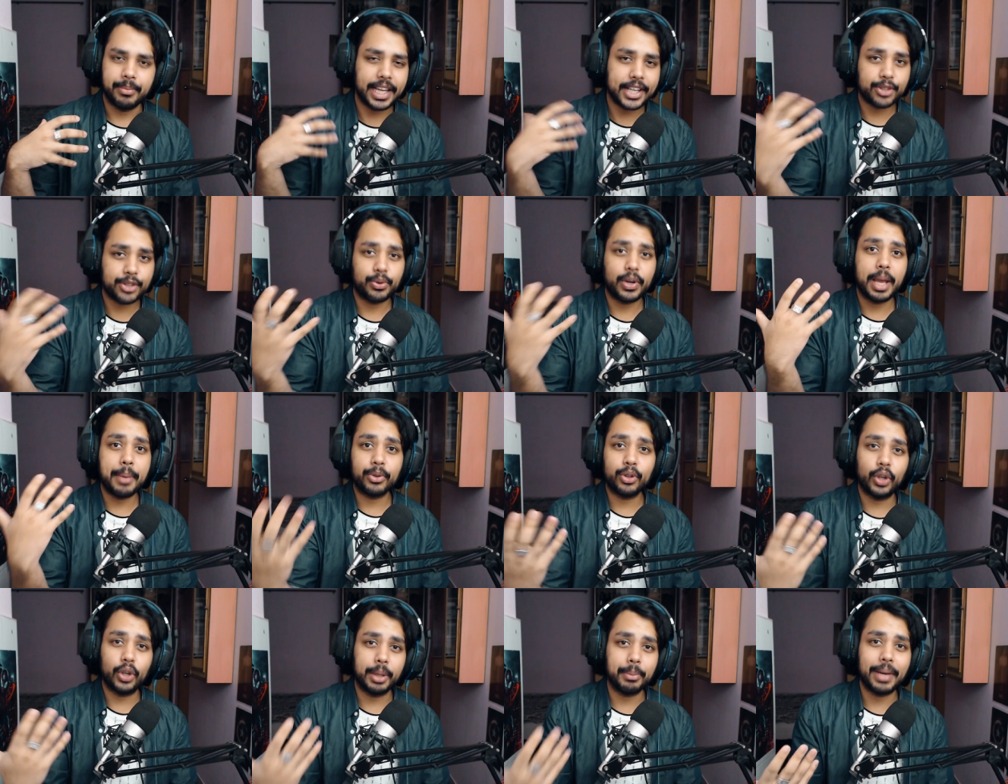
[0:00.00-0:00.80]
That's why I'm
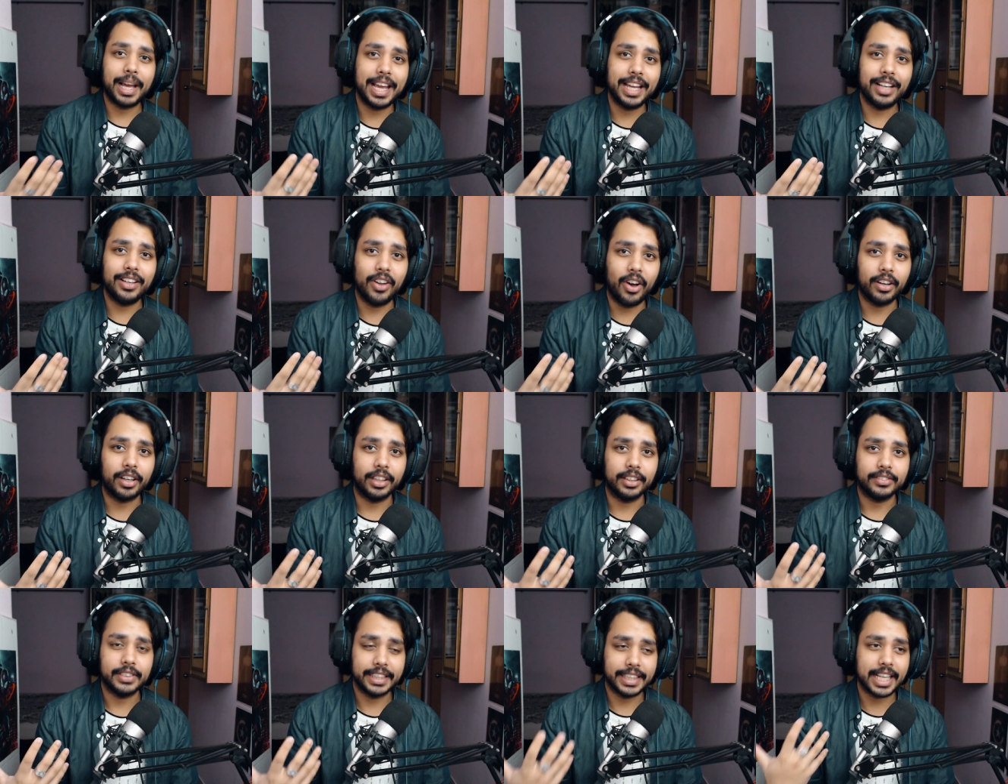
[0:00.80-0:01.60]
growing my hair
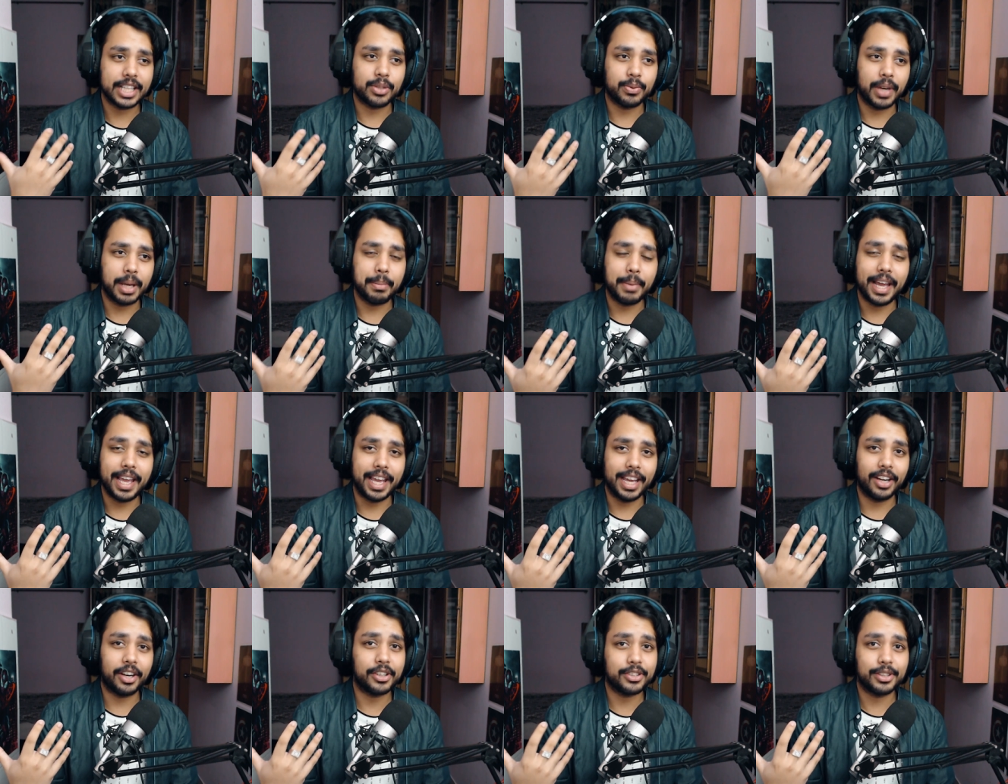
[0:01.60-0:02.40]
longer and that's why my
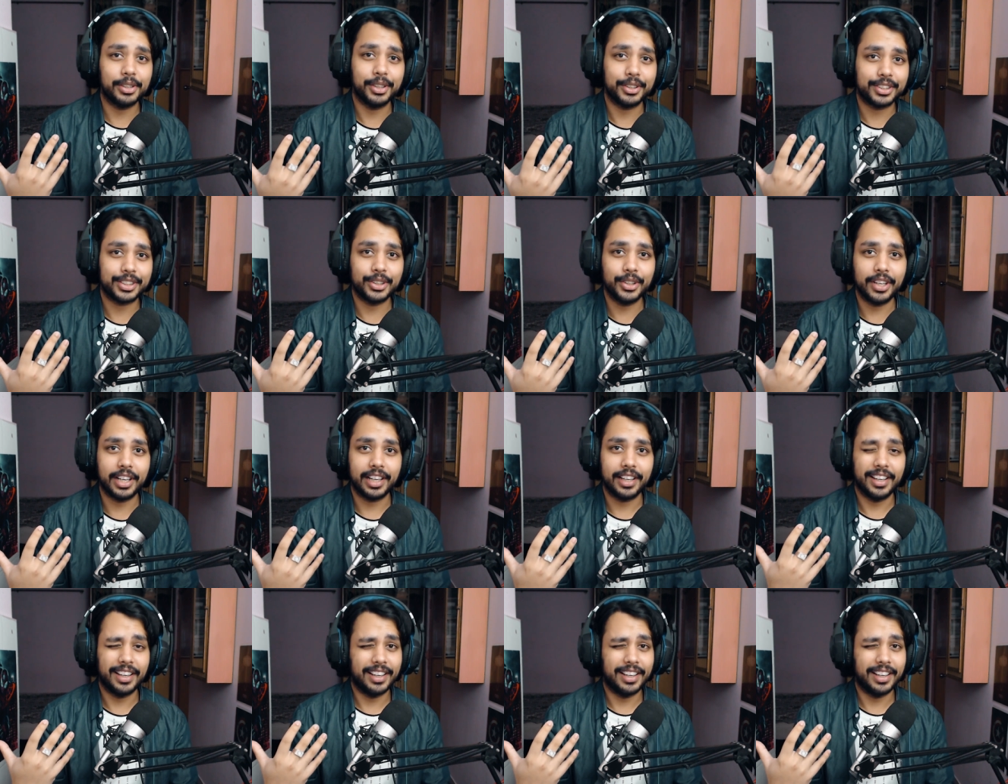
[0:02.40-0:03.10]
hair also looks good.